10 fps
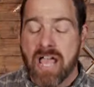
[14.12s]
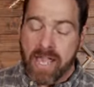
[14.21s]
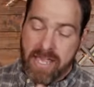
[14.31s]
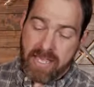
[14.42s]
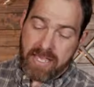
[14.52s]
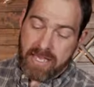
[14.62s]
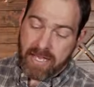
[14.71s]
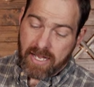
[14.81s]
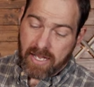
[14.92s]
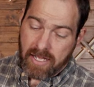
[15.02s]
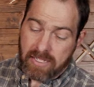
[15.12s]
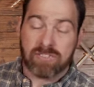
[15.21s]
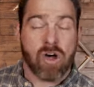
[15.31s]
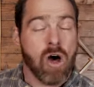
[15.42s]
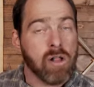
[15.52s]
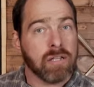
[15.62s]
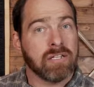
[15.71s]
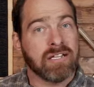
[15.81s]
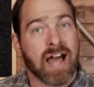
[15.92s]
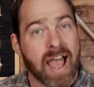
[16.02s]
A uh, tall
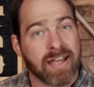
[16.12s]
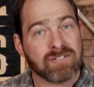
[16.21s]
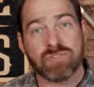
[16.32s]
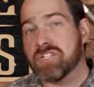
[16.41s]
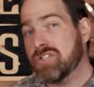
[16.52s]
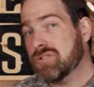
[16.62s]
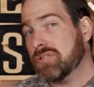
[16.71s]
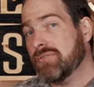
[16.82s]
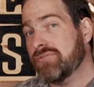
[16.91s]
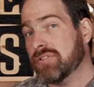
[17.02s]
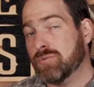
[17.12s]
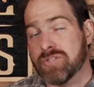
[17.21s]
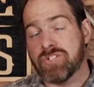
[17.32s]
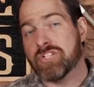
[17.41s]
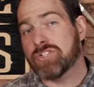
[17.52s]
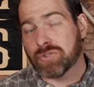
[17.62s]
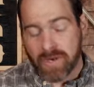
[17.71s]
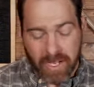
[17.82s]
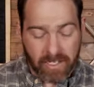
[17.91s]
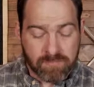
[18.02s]
glass, which is usually filled with ginger
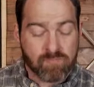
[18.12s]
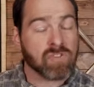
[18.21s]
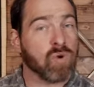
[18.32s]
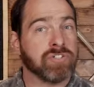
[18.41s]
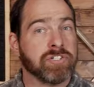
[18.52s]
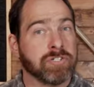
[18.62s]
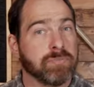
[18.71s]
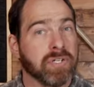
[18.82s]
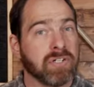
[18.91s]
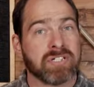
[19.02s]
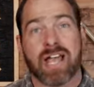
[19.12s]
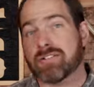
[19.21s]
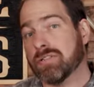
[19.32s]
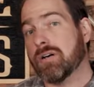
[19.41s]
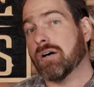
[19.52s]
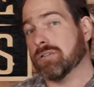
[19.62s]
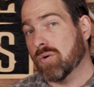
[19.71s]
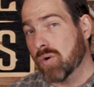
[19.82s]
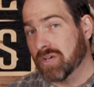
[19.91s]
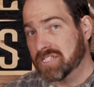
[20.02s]
ale or ginger beer, is actually called a
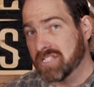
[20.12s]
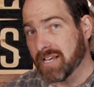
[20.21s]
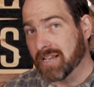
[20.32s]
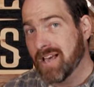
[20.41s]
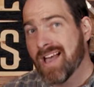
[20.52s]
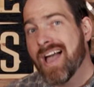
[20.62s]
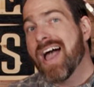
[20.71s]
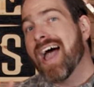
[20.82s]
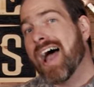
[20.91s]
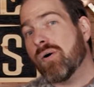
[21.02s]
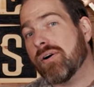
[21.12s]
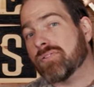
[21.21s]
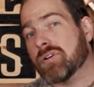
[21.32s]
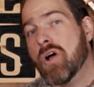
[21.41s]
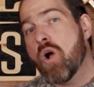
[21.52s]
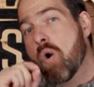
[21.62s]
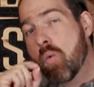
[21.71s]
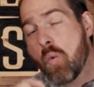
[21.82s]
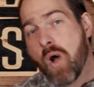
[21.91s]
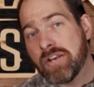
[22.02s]
horse neck. However,
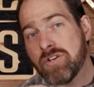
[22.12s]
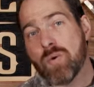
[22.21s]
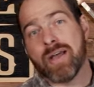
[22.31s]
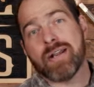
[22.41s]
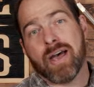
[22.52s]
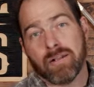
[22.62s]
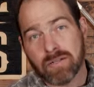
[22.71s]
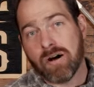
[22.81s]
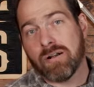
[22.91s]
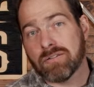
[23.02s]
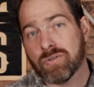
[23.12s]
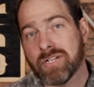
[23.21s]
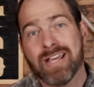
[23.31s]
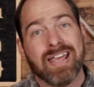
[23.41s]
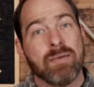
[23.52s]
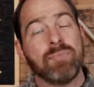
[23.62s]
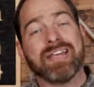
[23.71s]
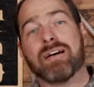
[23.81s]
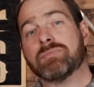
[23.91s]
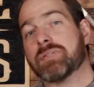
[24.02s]
when you add alcohol to it, it
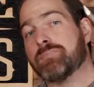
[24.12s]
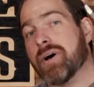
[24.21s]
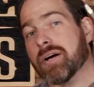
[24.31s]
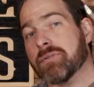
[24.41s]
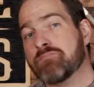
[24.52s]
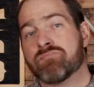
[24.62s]
becomes a buck.